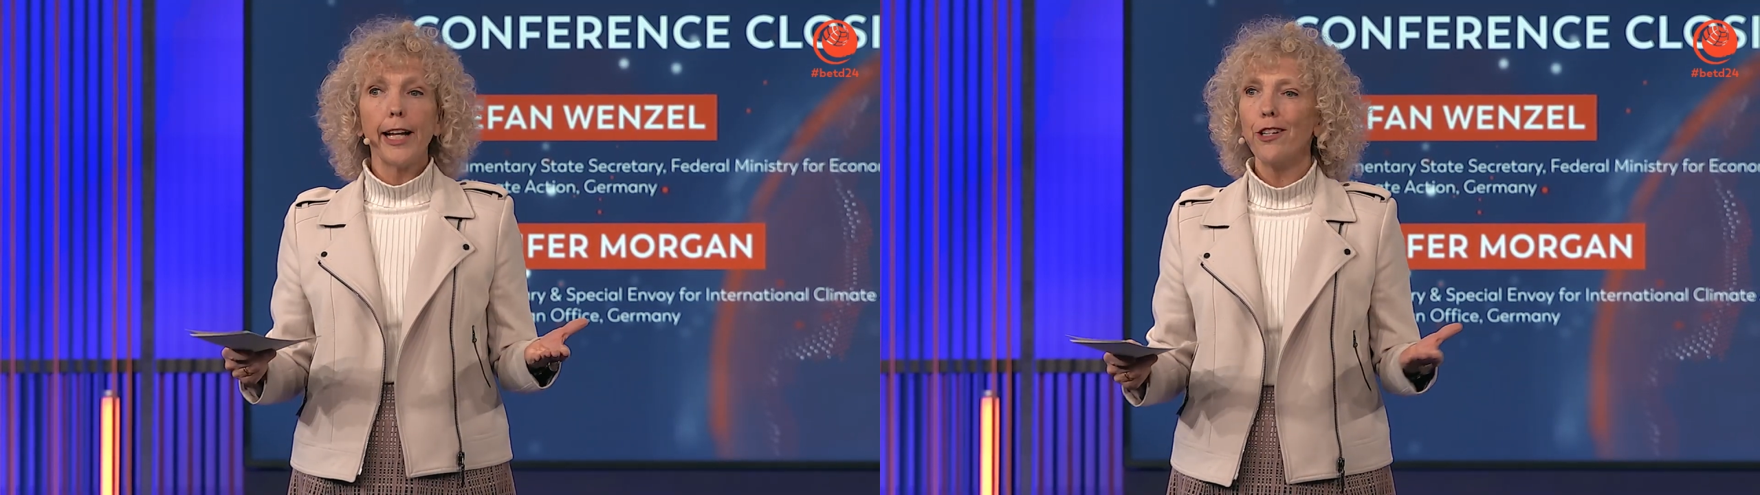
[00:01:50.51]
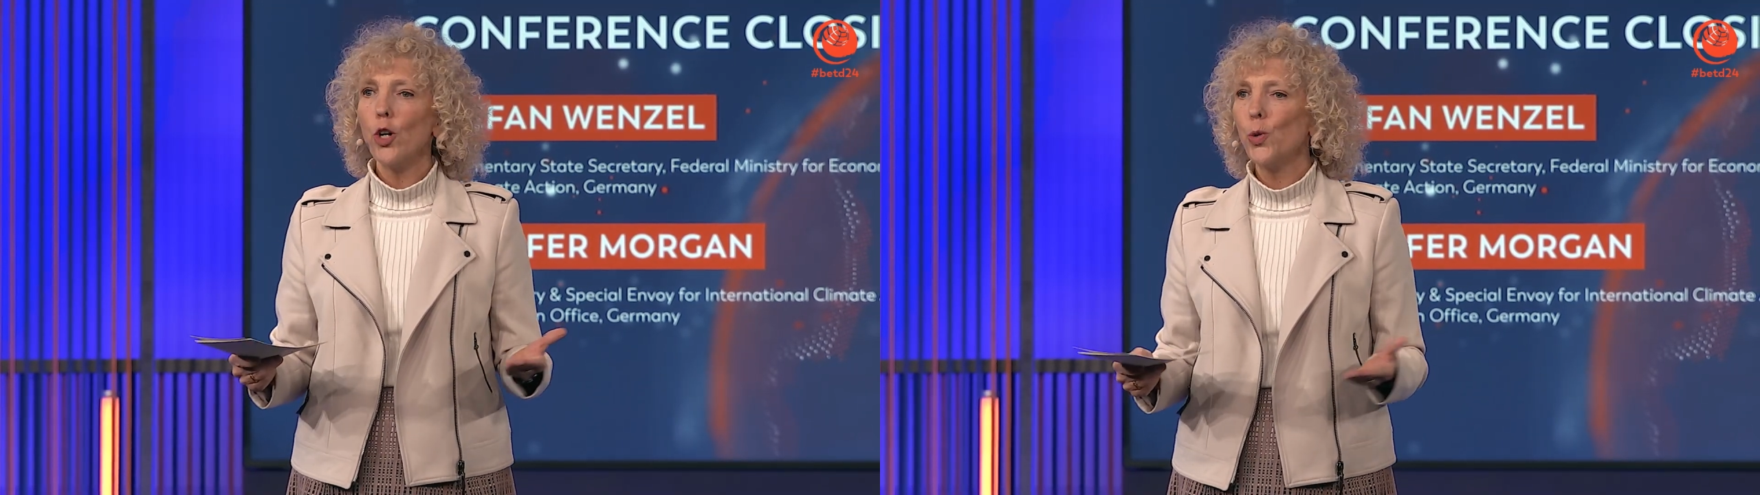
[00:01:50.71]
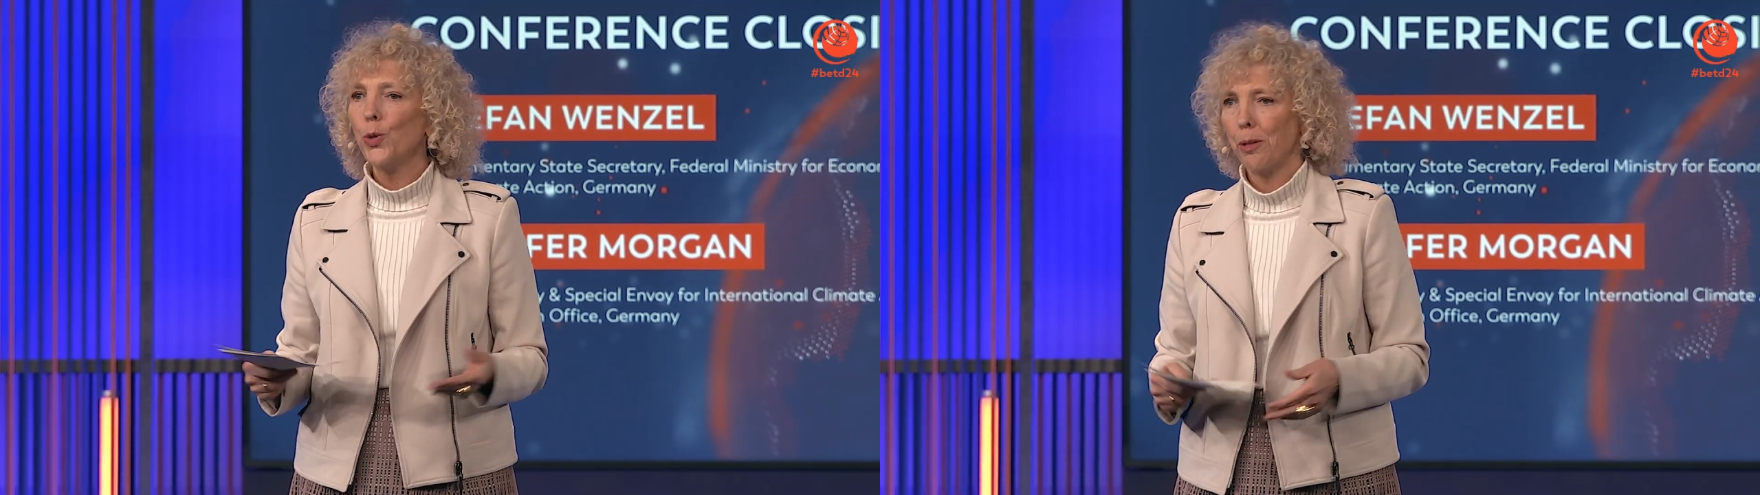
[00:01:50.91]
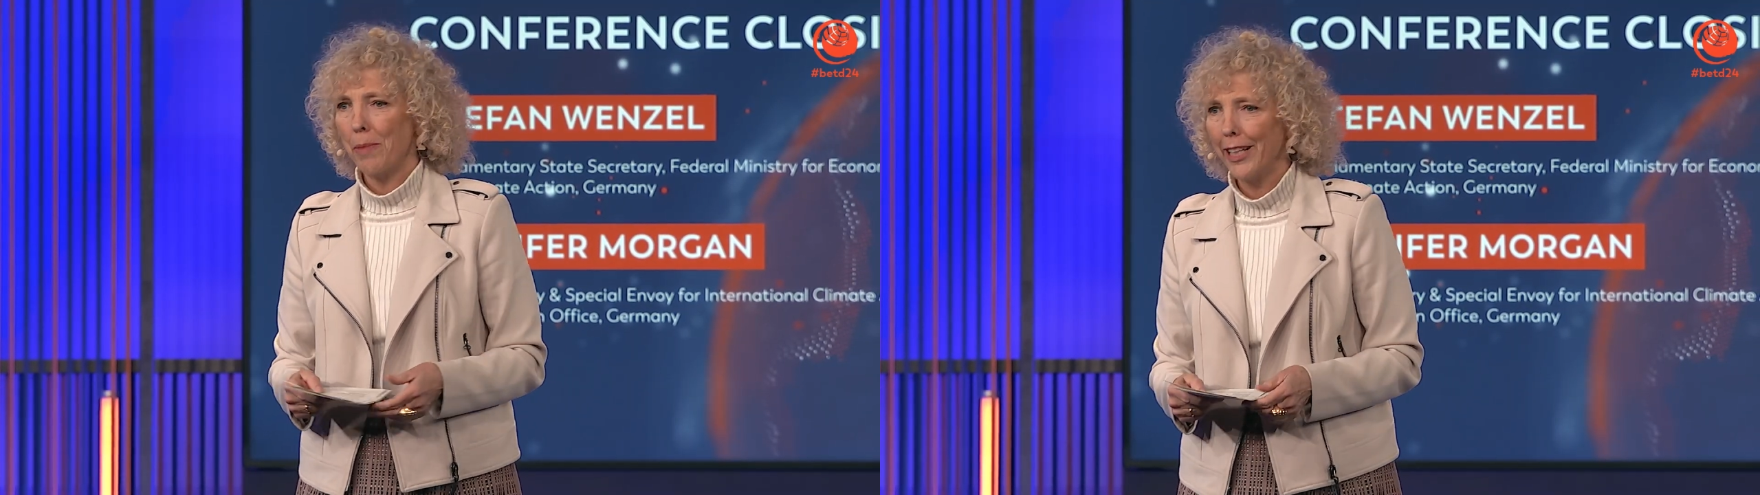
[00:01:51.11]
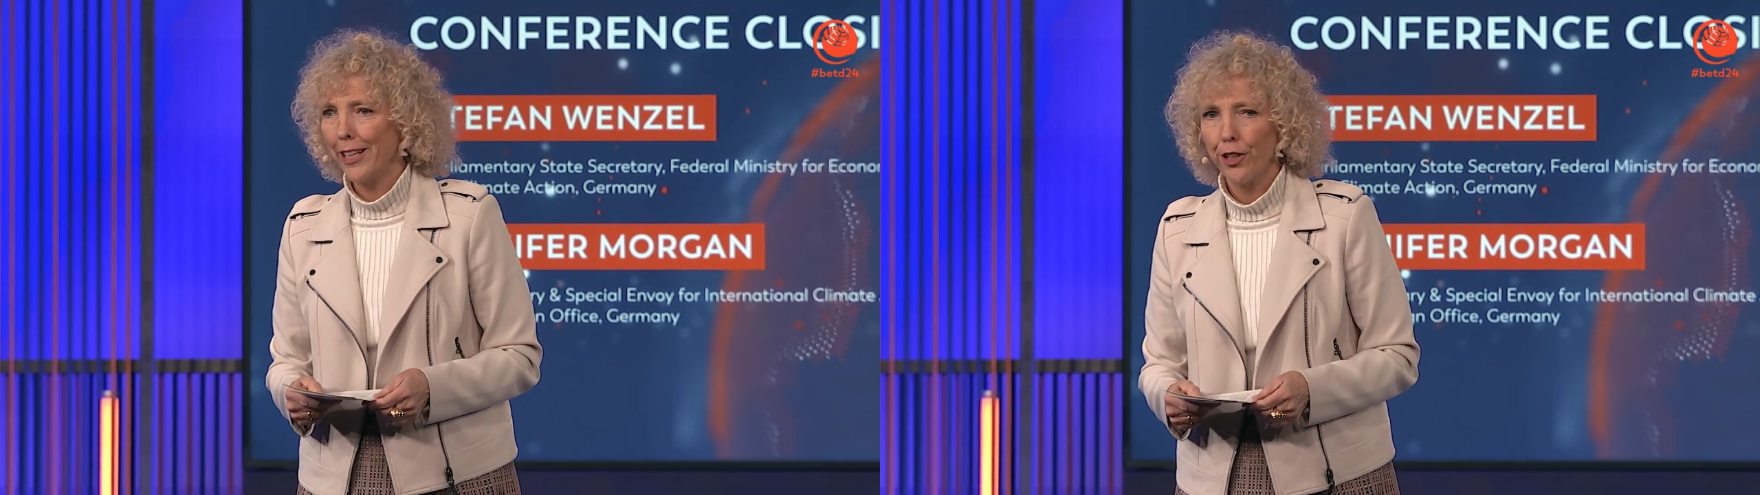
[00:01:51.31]
unknown in
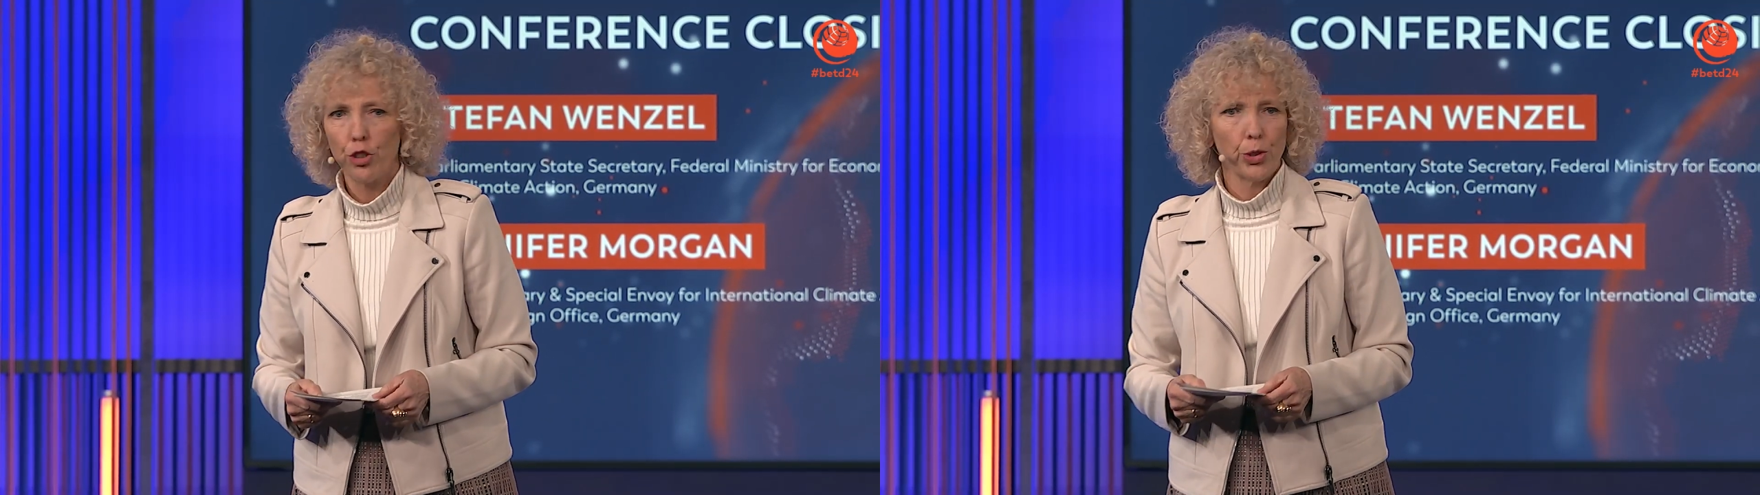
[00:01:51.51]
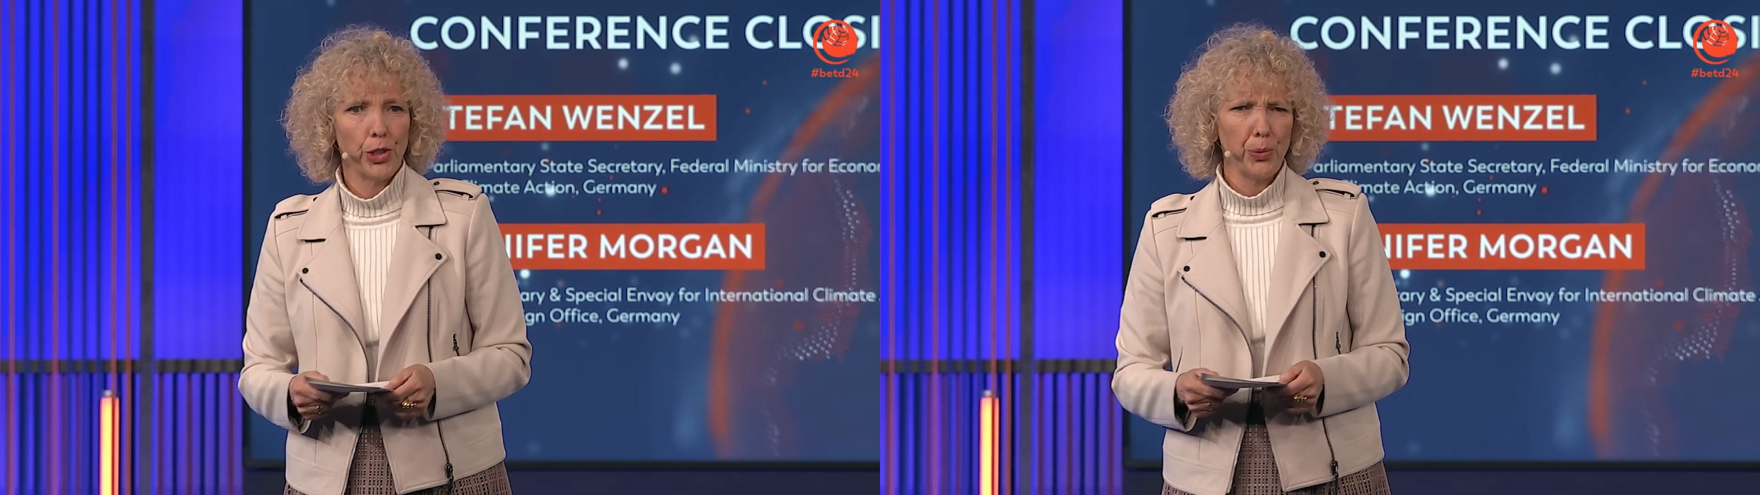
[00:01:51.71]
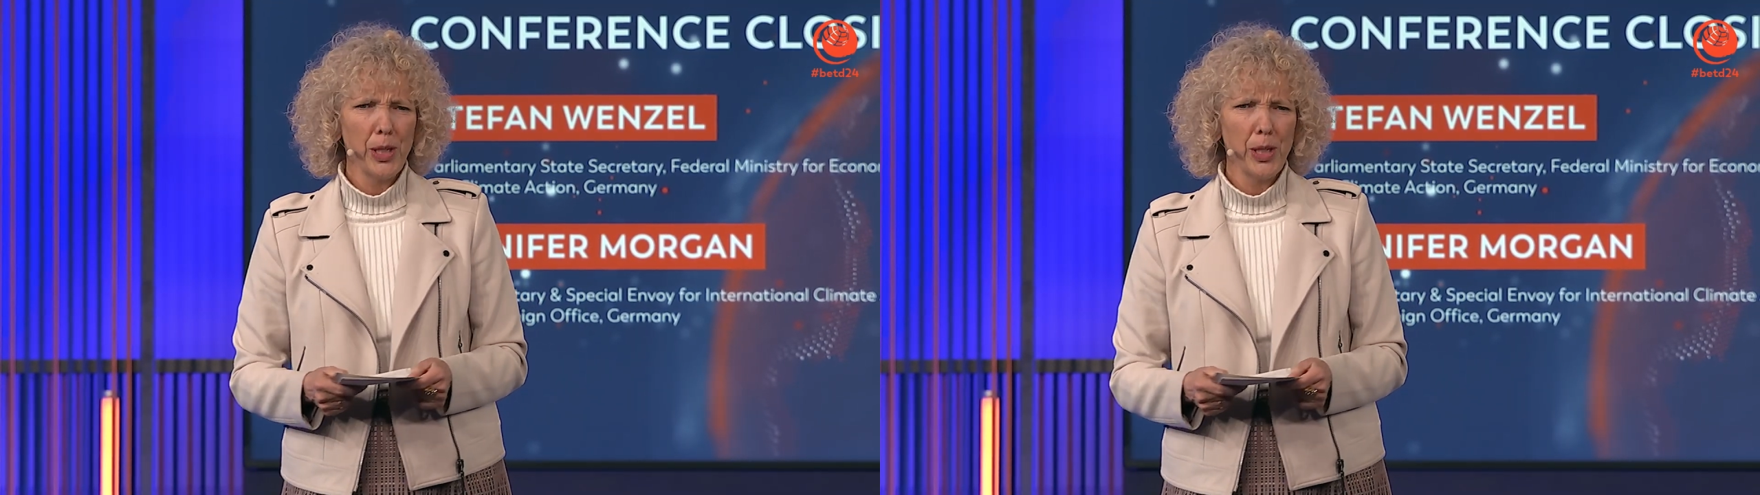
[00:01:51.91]
many countries.